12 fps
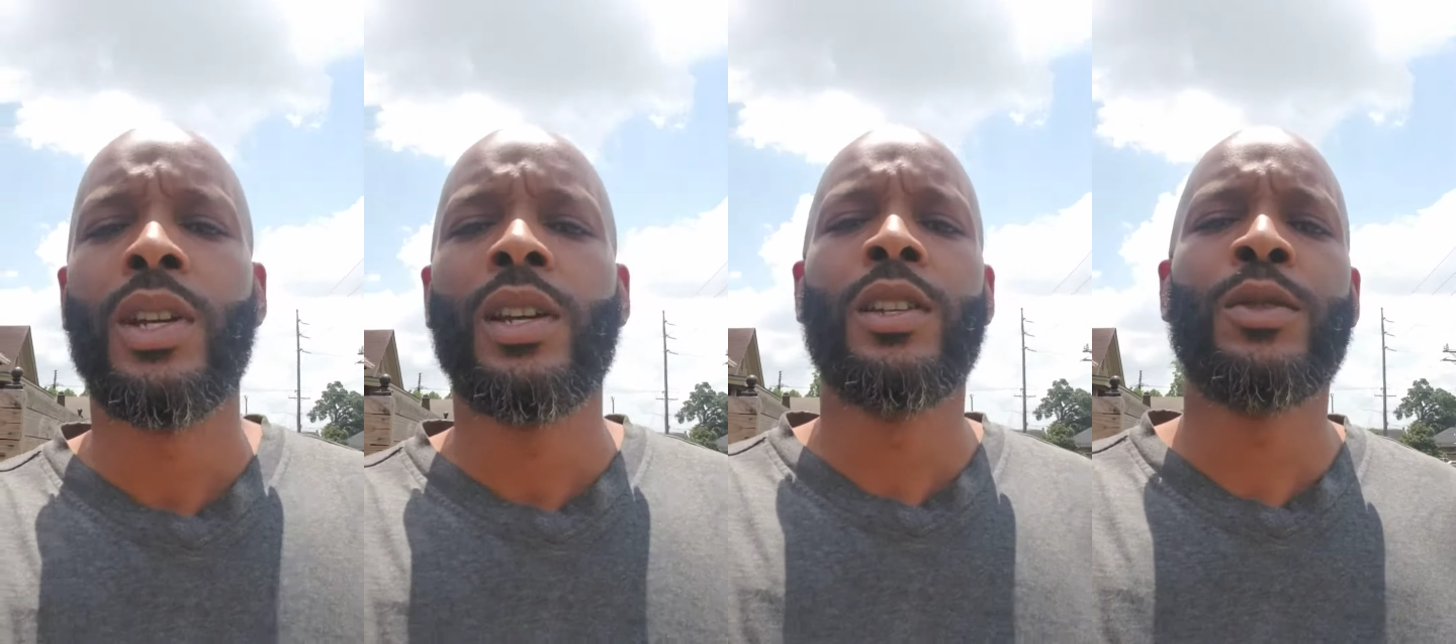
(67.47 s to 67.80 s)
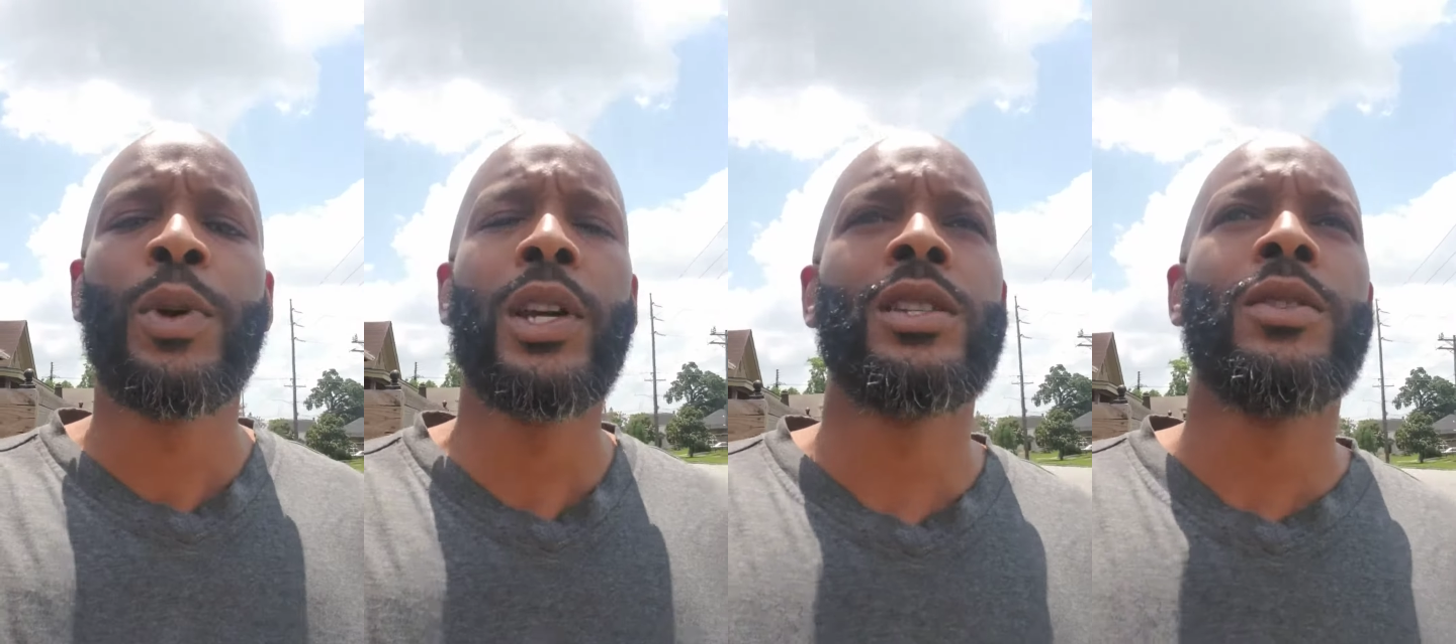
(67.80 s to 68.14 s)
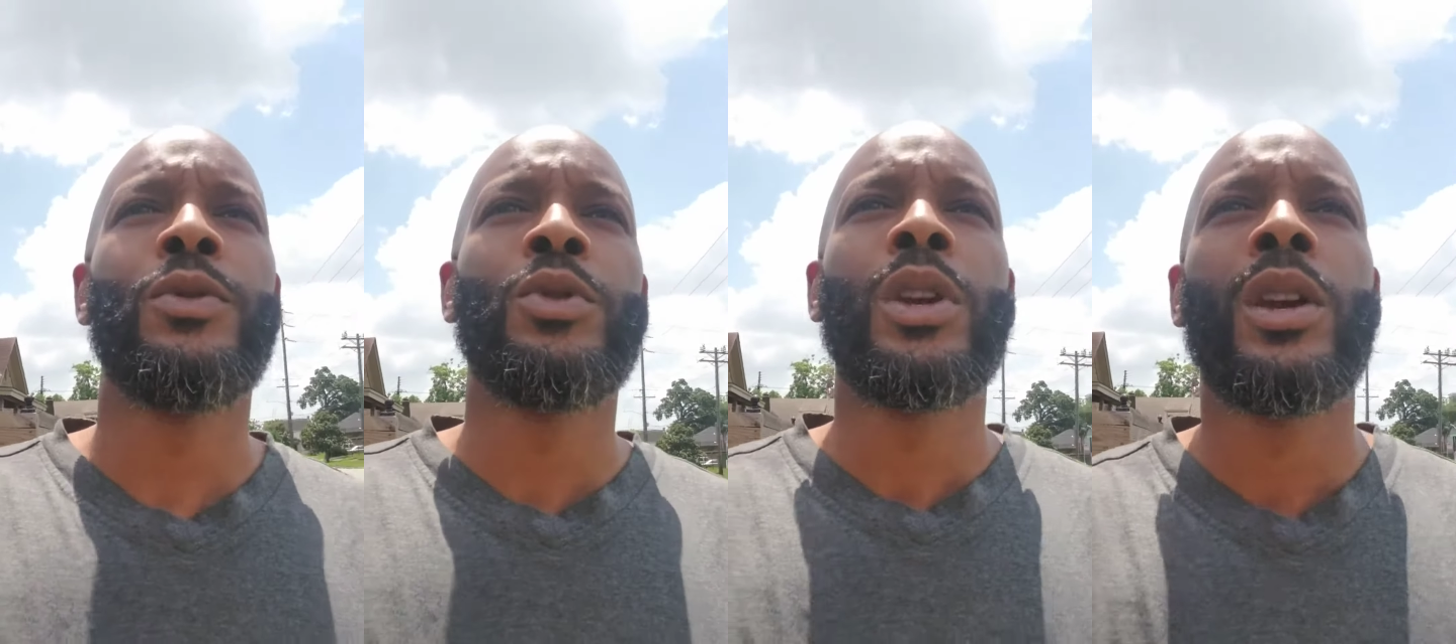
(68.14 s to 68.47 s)
especially
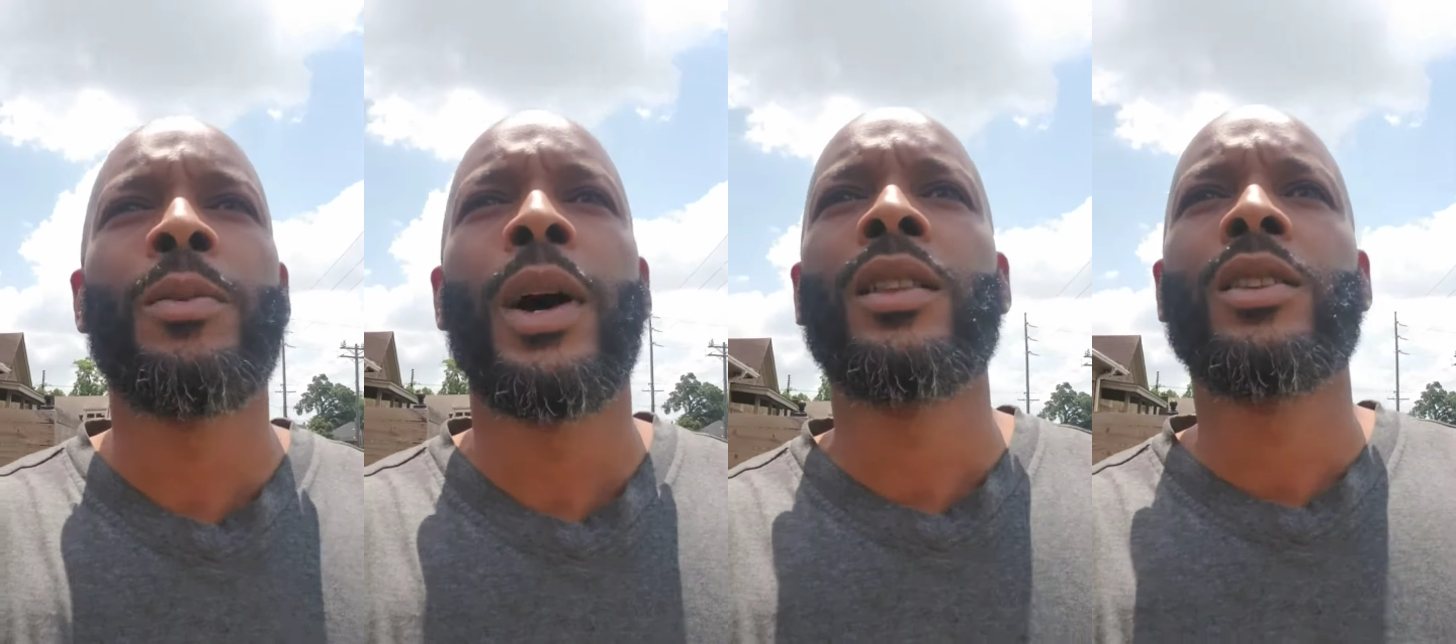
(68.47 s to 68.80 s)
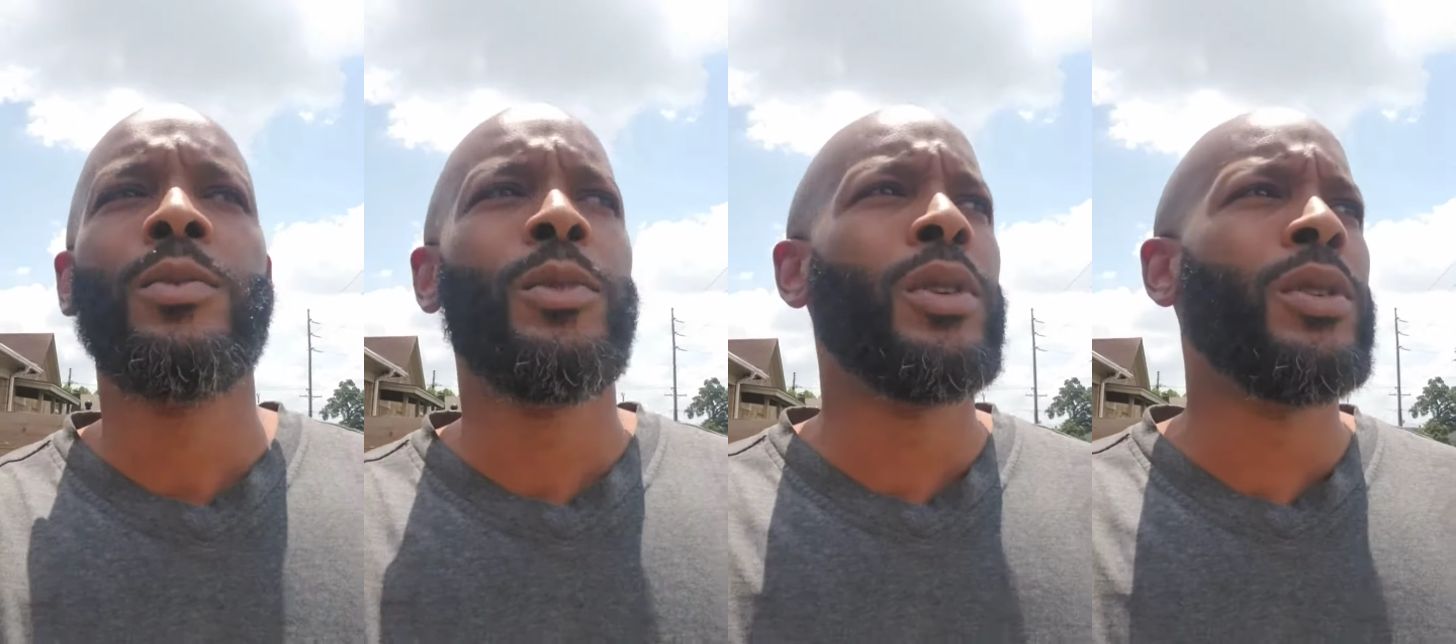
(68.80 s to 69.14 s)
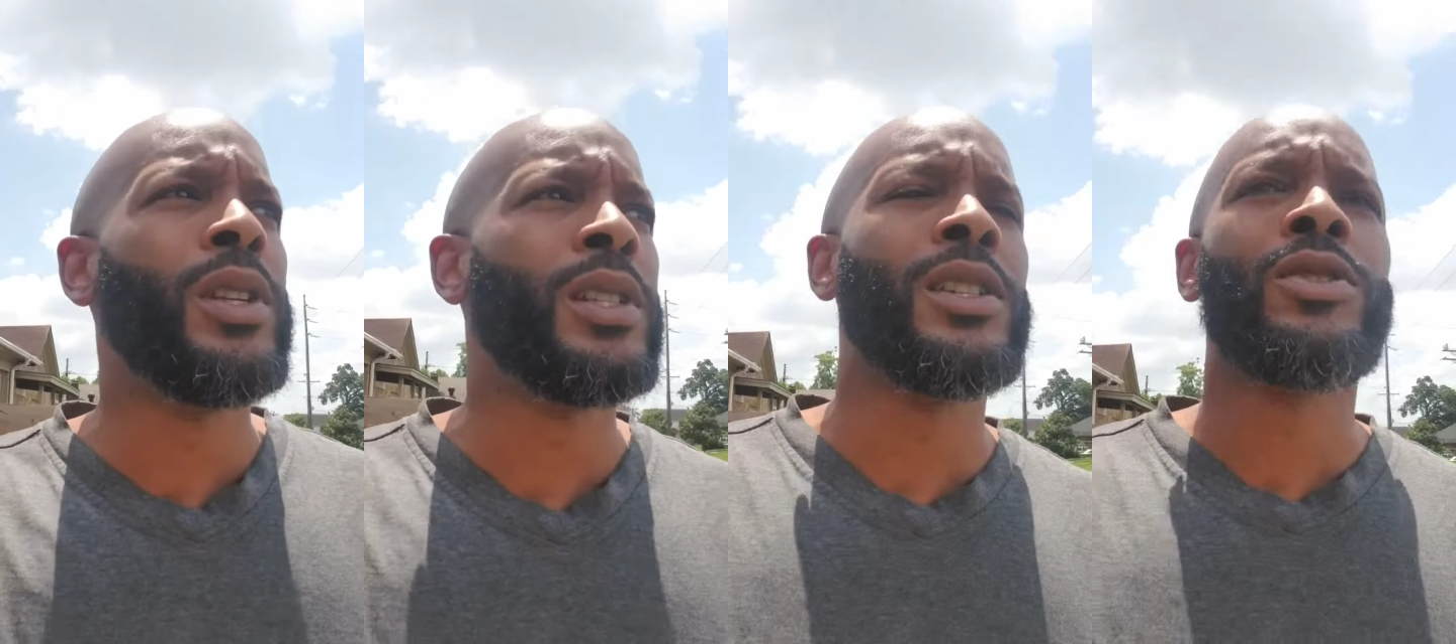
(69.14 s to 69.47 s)
if you care about the
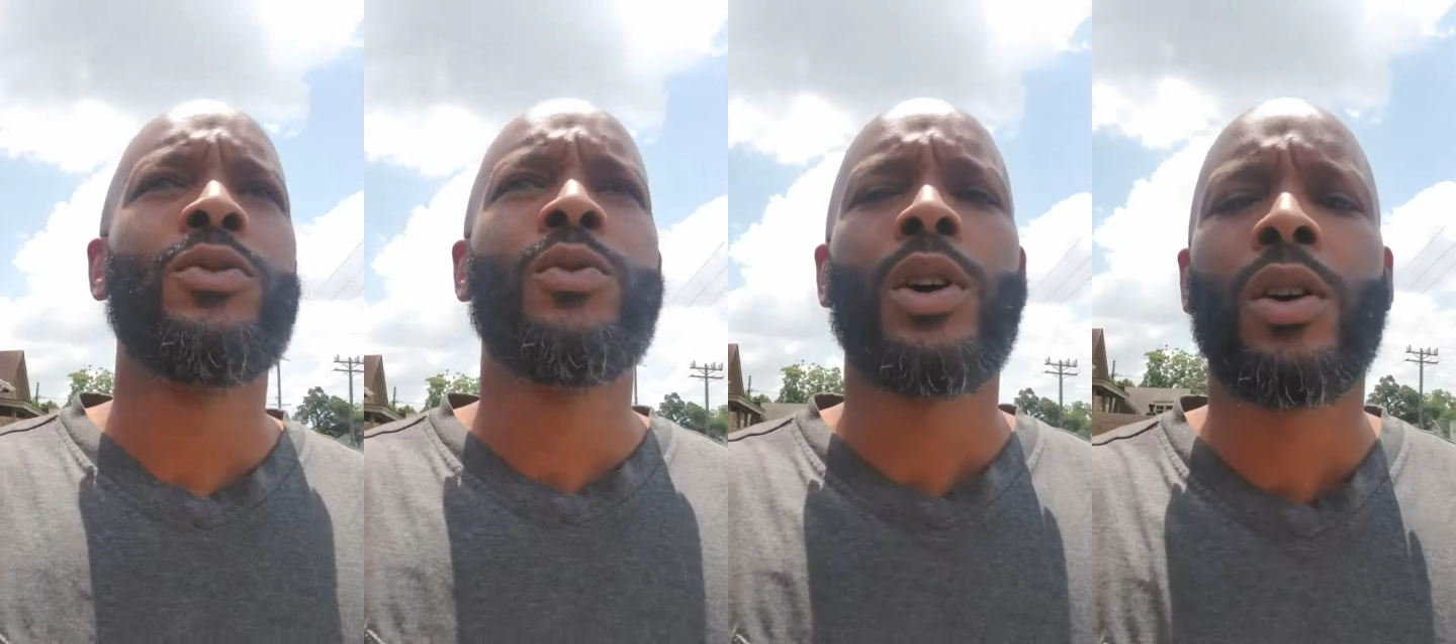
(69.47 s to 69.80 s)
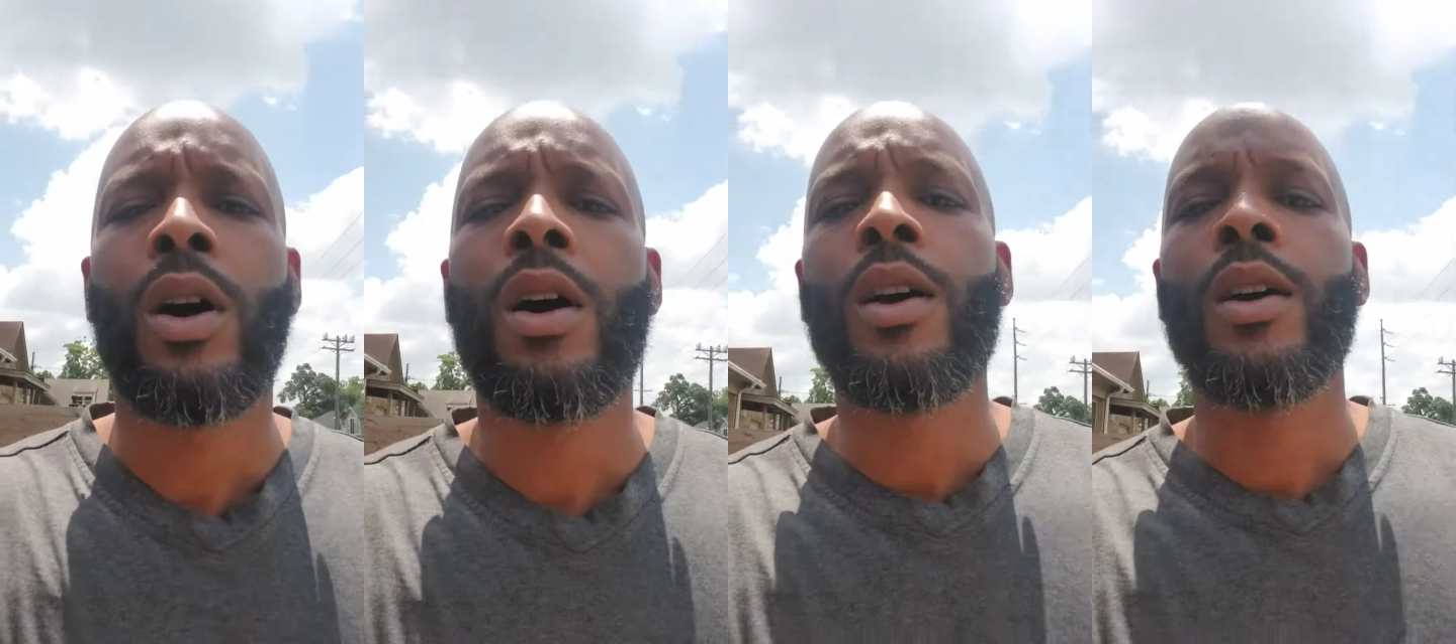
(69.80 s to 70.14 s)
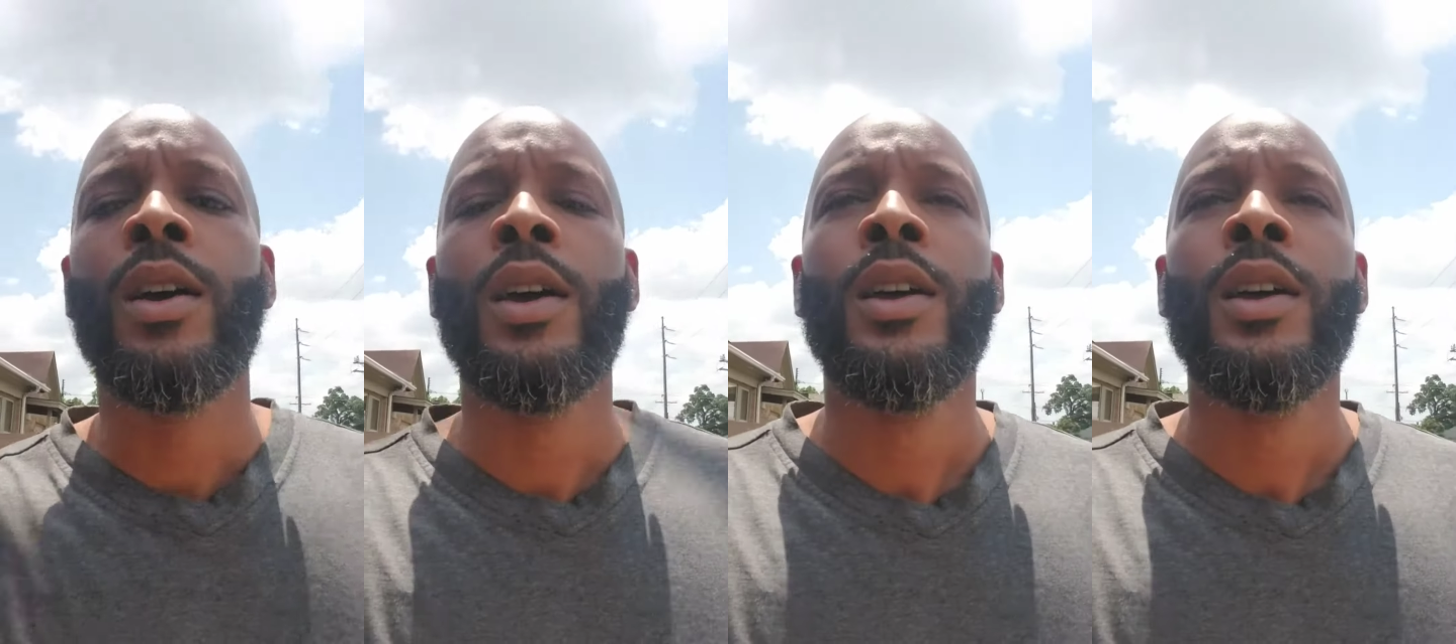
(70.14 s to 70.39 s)
communities that you work hard